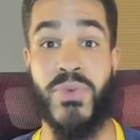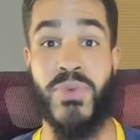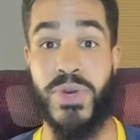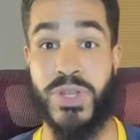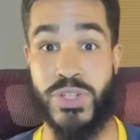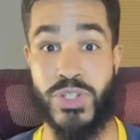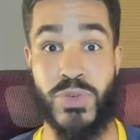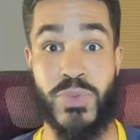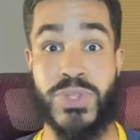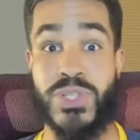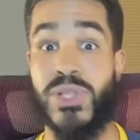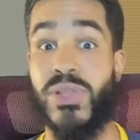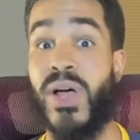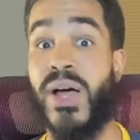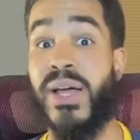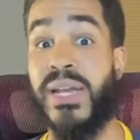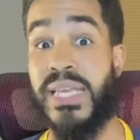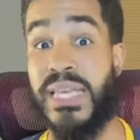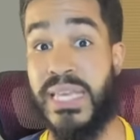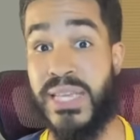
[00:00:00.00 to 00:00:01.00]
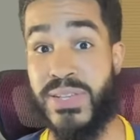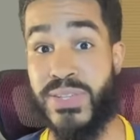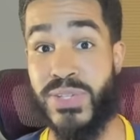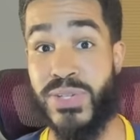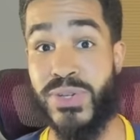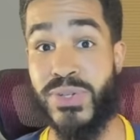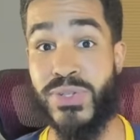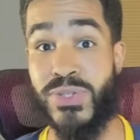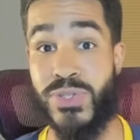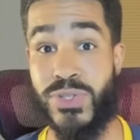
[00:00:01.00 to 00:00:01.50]
which was a lot
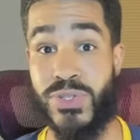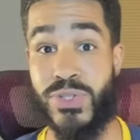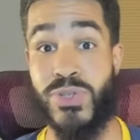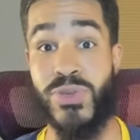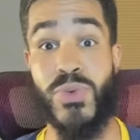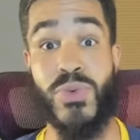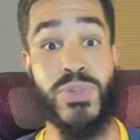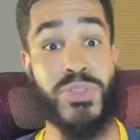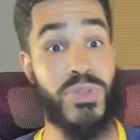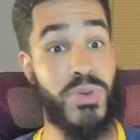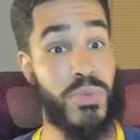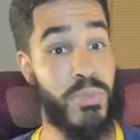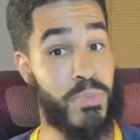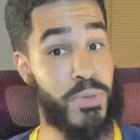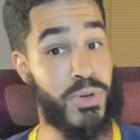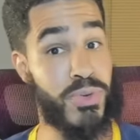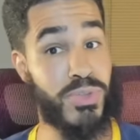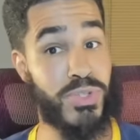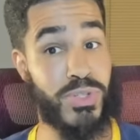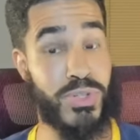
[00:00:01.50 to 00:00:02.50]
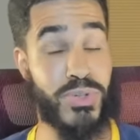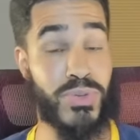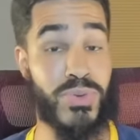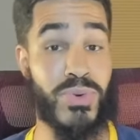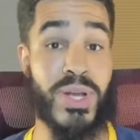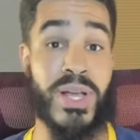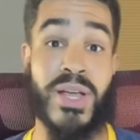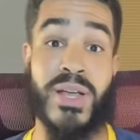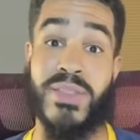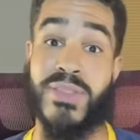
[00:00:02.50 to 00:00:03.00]
easier to do with
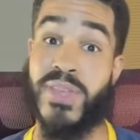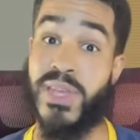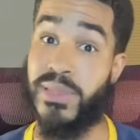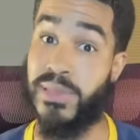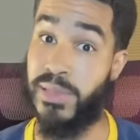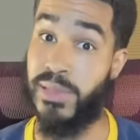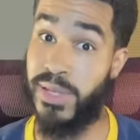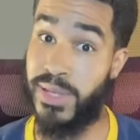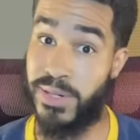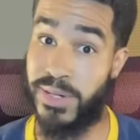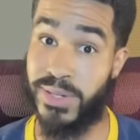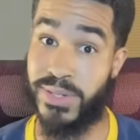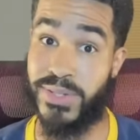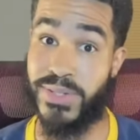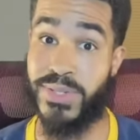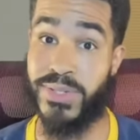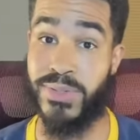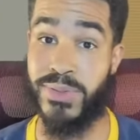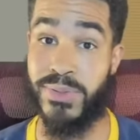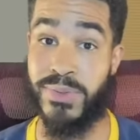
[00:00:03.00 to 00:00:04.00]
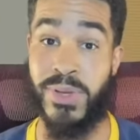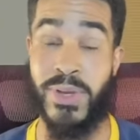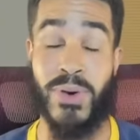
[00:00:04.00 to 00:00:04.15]
Ubuntu than Linux